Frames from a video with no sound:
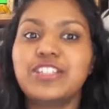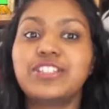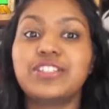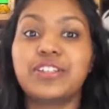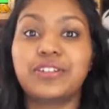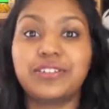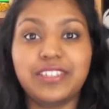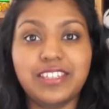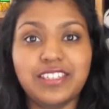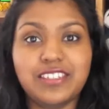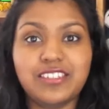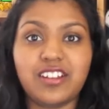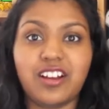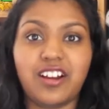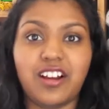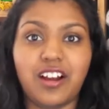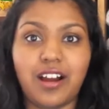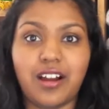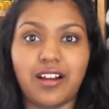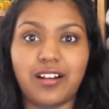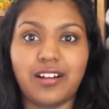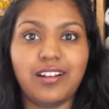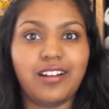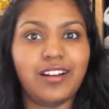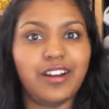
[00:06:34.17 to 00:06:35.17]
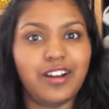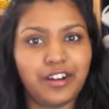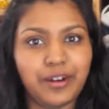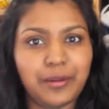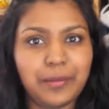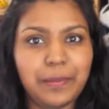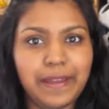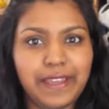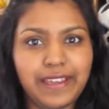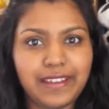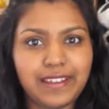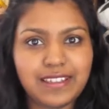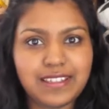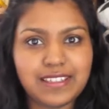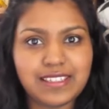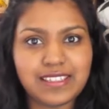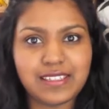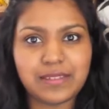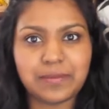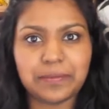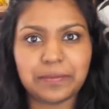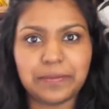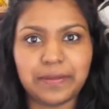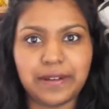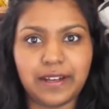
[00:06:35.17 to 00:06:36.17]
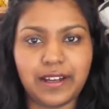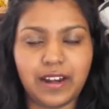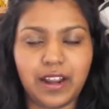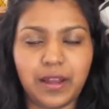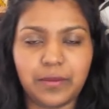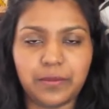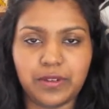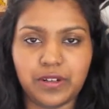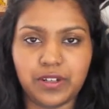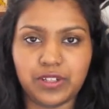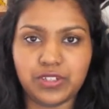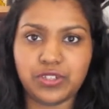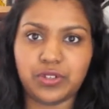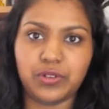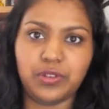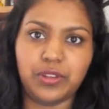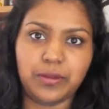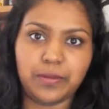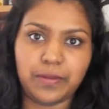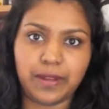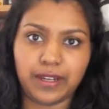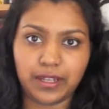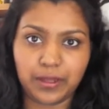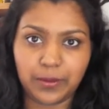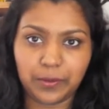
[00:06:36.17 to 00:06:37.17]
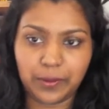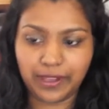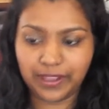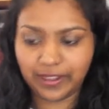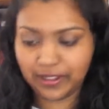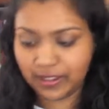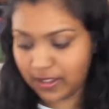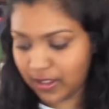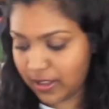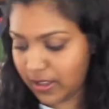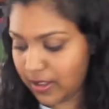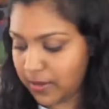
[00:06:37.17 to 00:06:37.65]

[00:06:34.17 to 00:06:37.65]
So these are her picks, but I'm going to show them anyway,